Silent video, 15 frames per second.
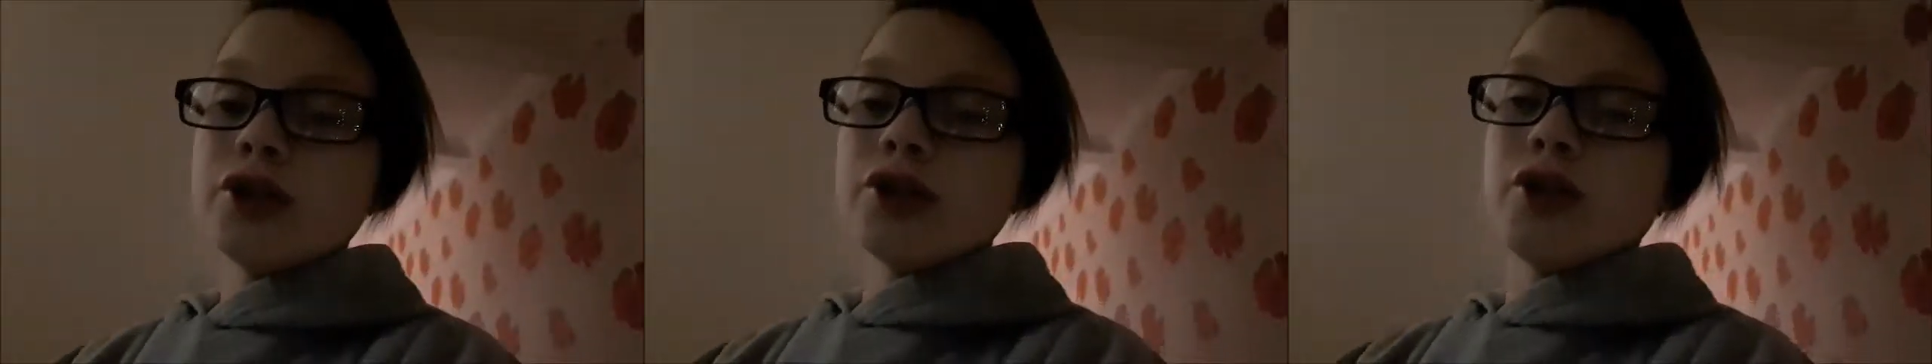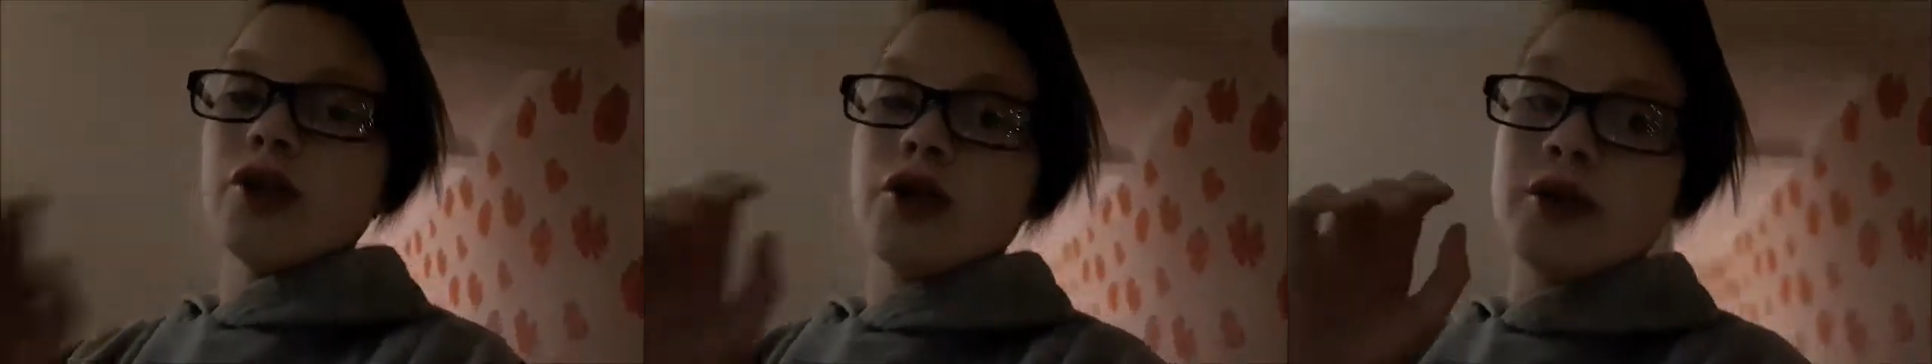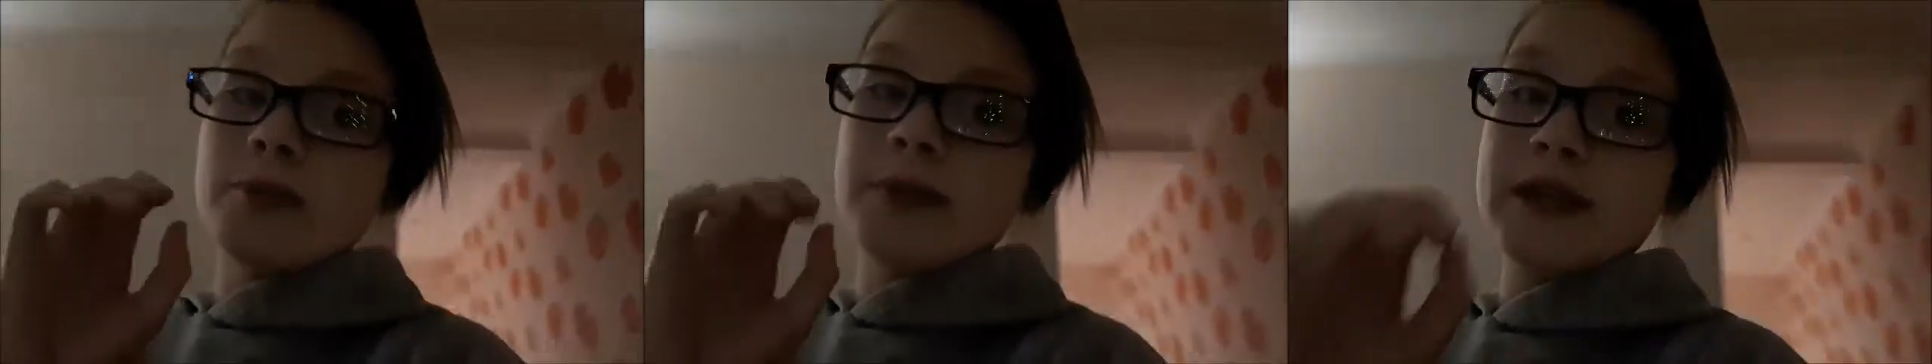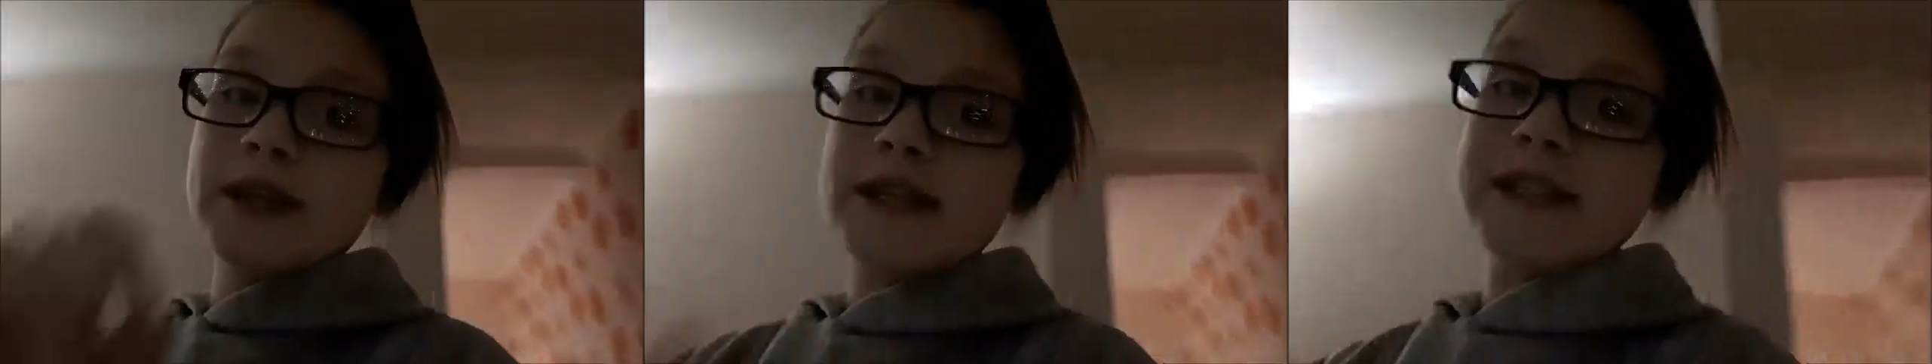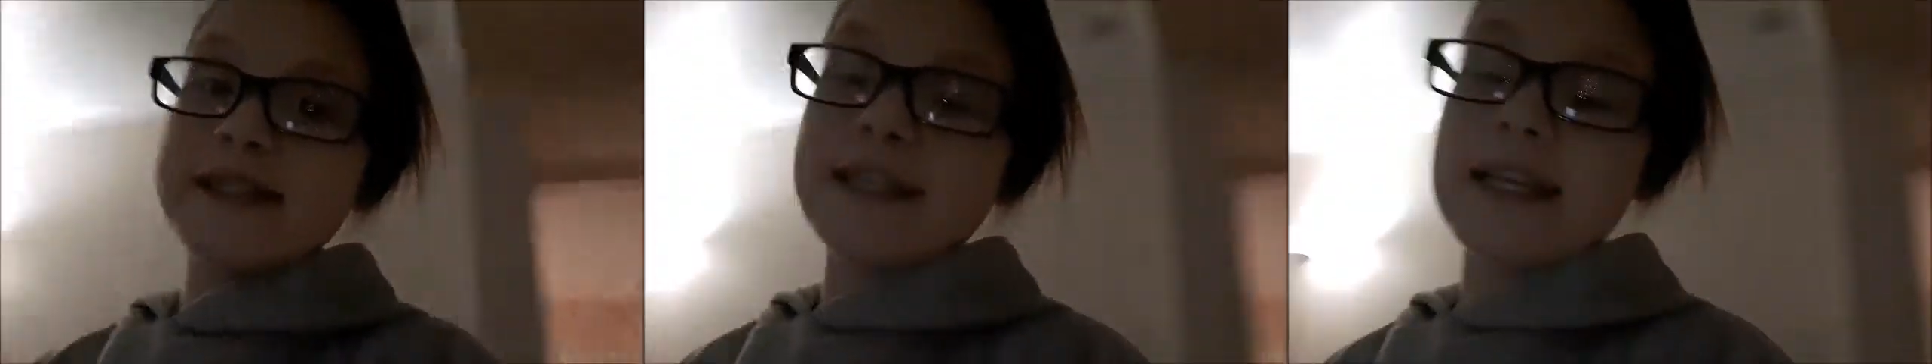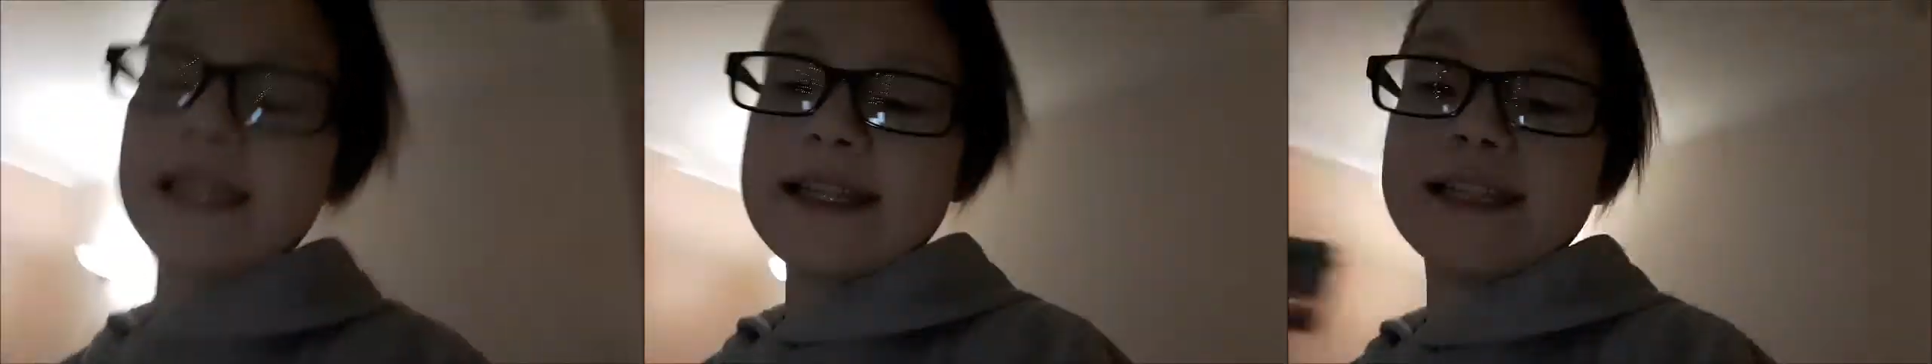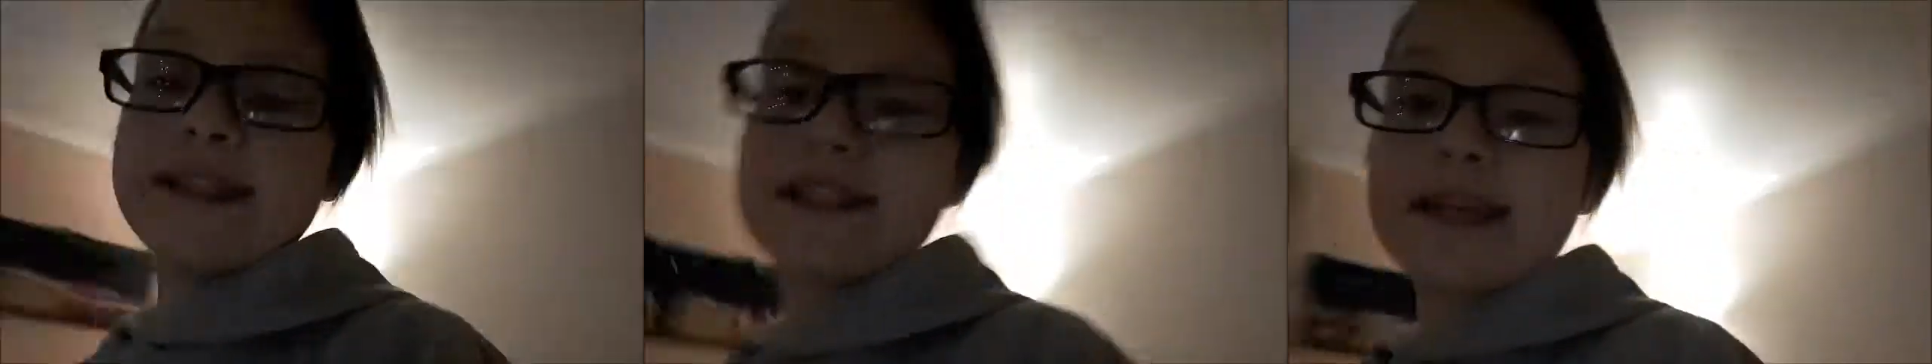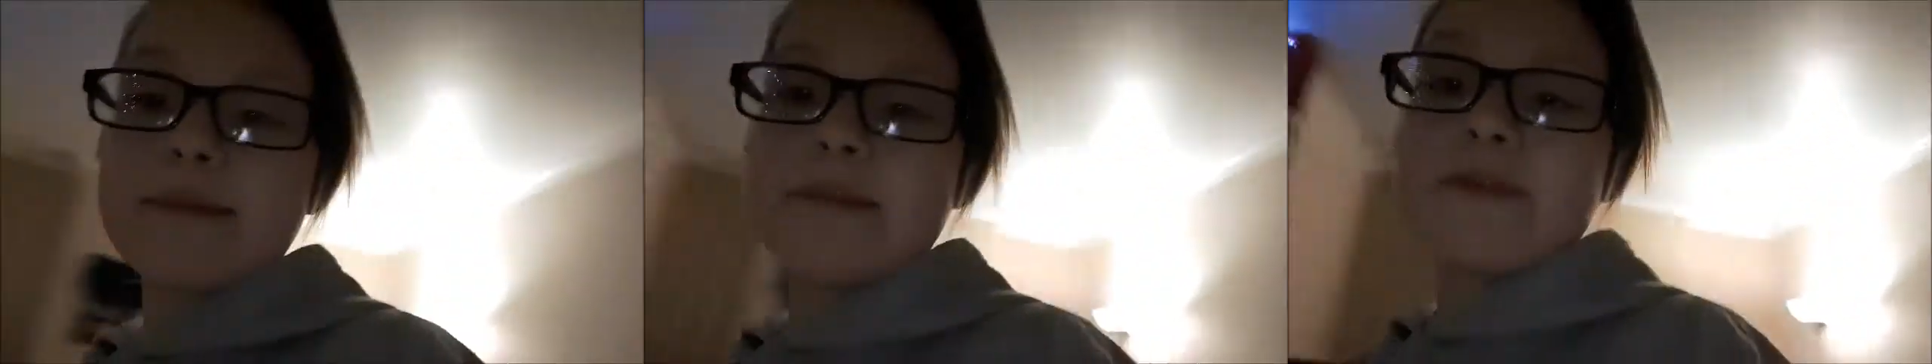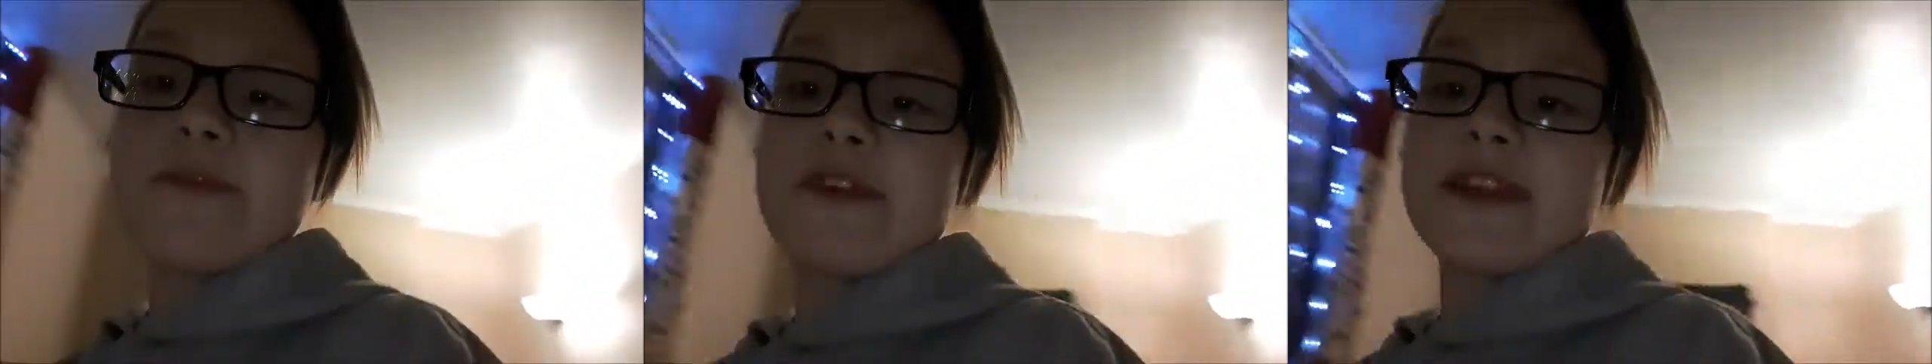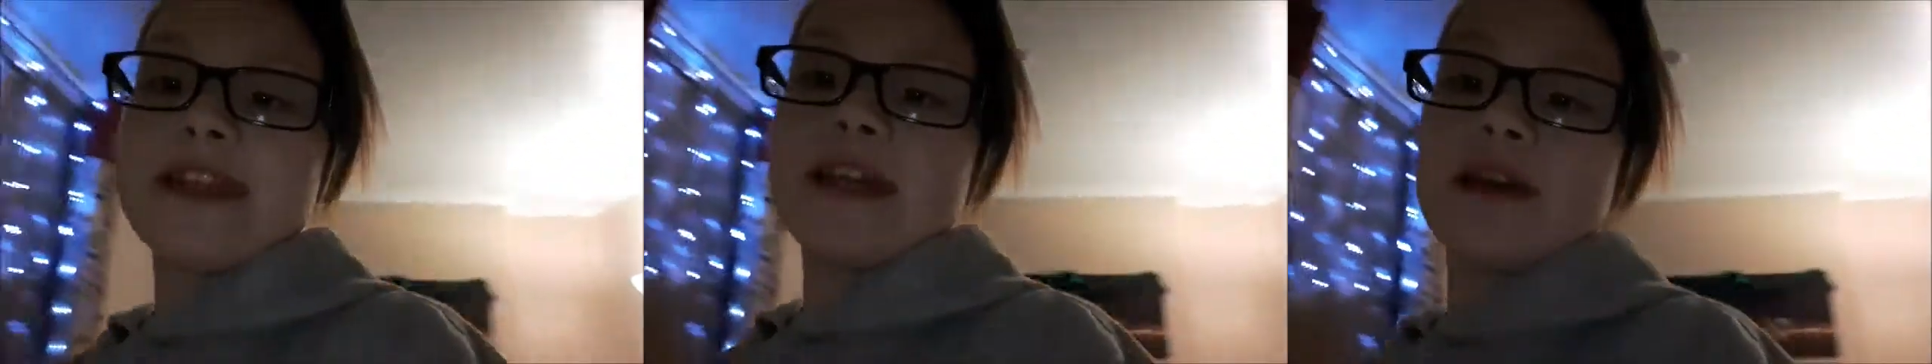uh, these Daily December
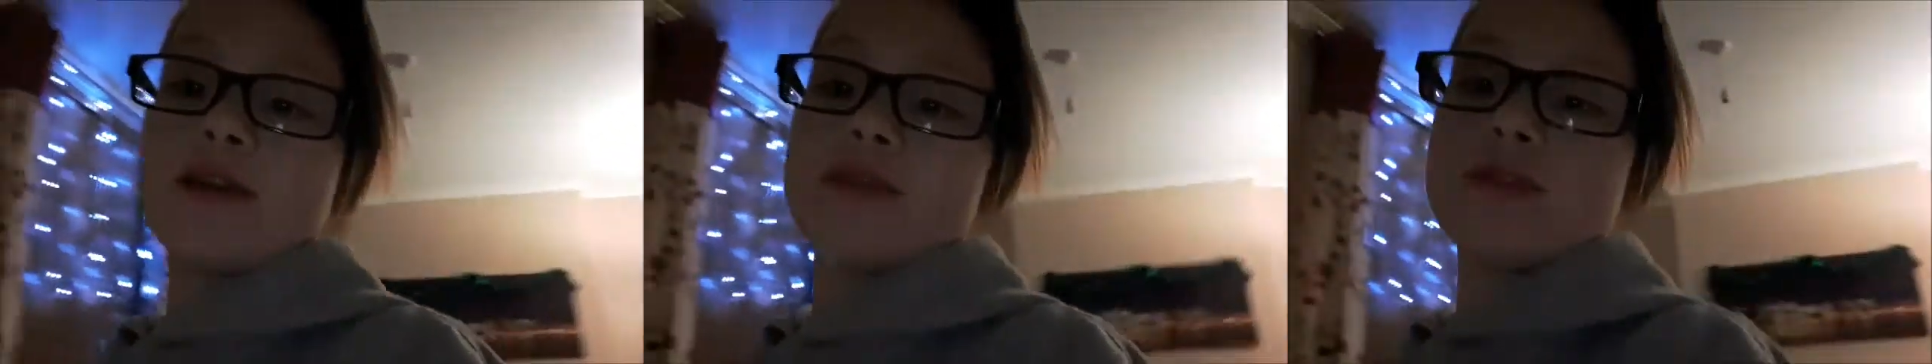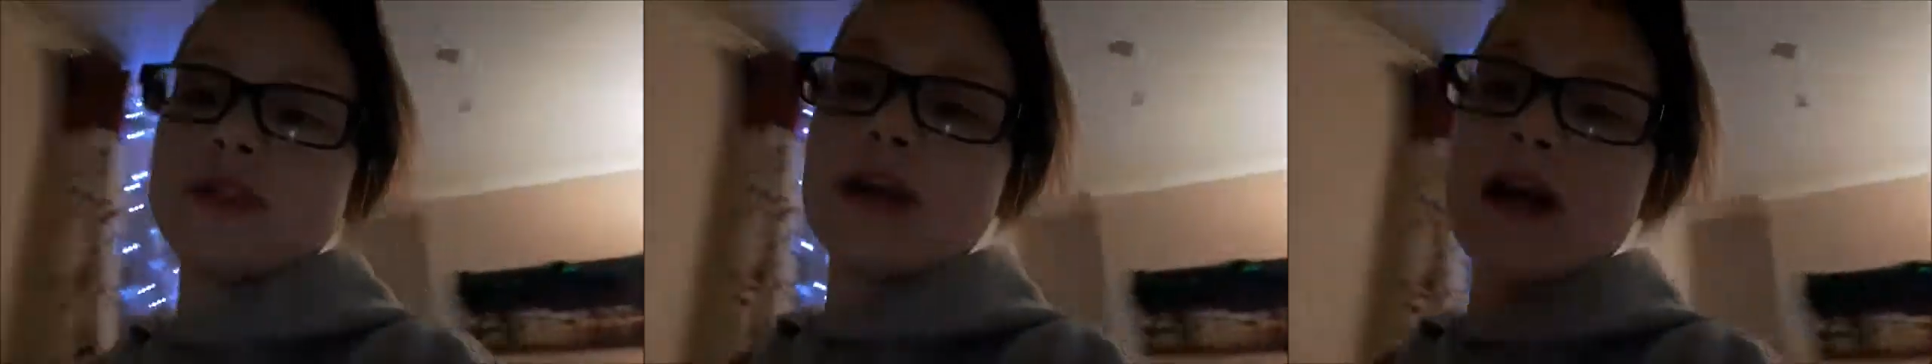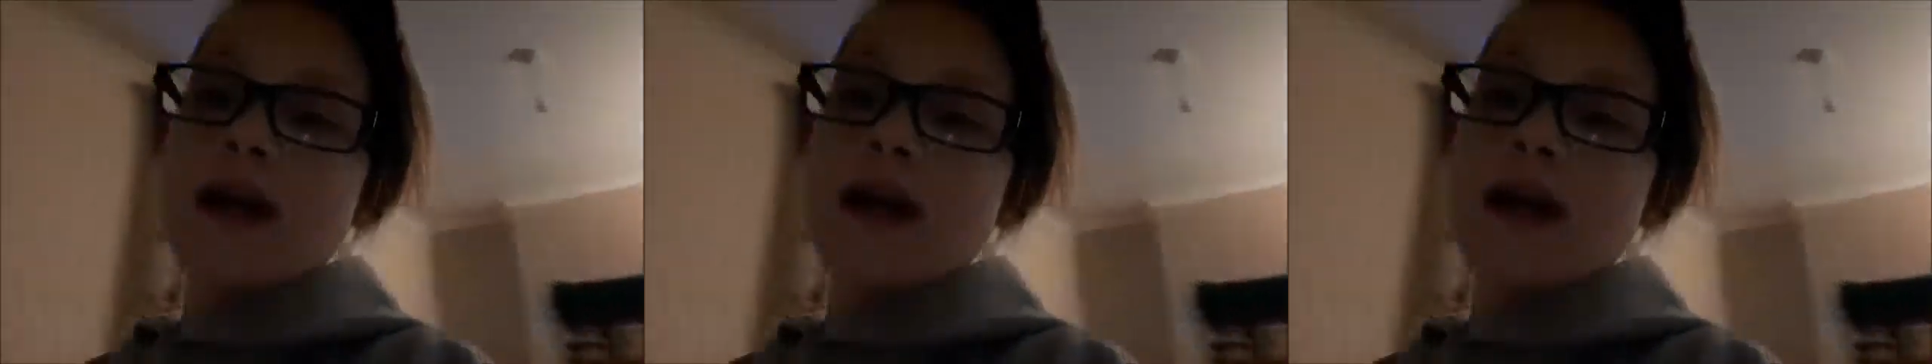videos,